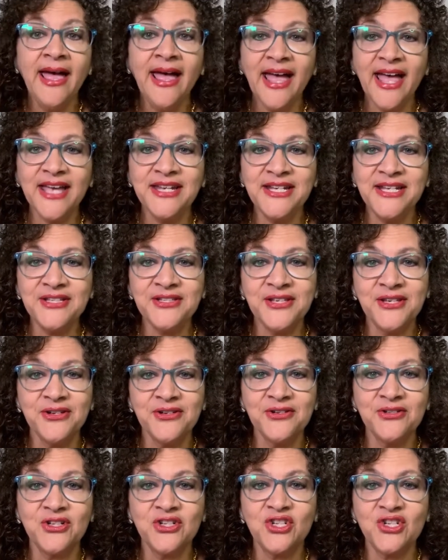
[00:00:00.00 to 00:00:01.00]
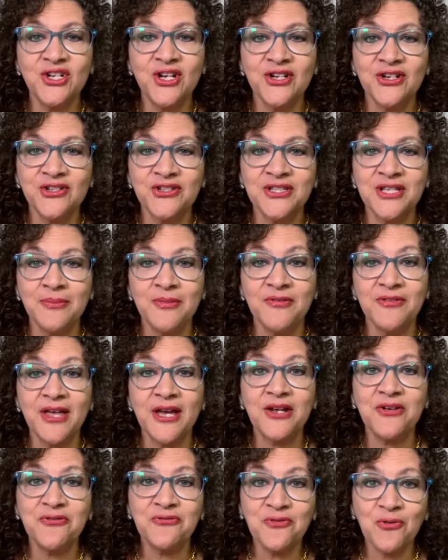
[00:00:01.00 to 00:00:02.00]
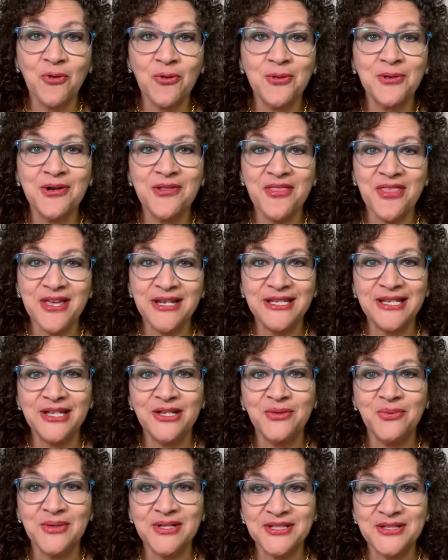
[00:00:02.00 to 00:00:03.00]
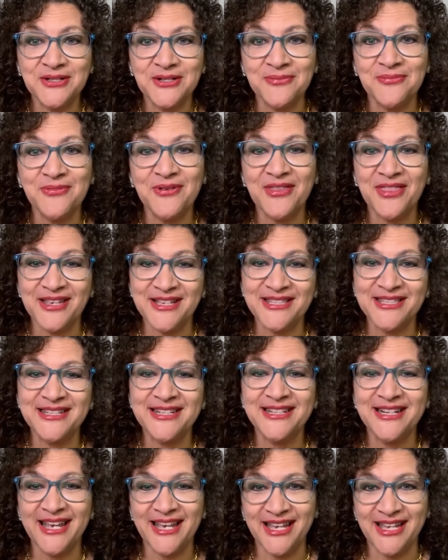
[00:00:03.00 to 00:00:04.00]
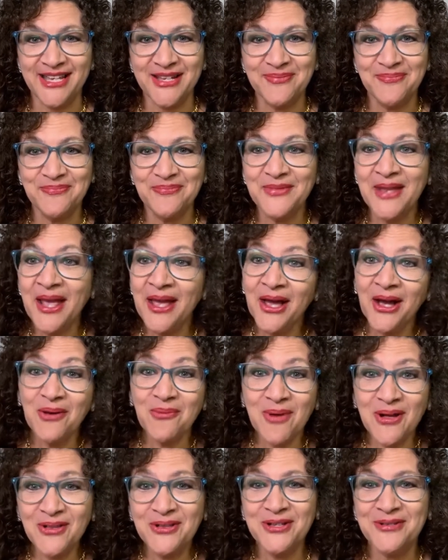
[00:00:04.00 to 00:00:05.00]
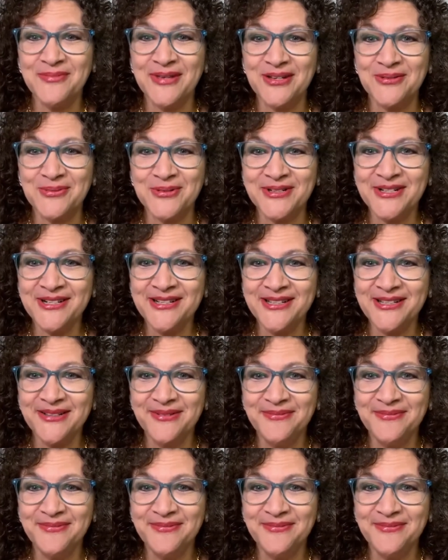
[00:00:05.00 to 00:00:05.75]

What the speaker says: And he's here to share some of that forward-thinking wisdom with us today. Welcome, Edward.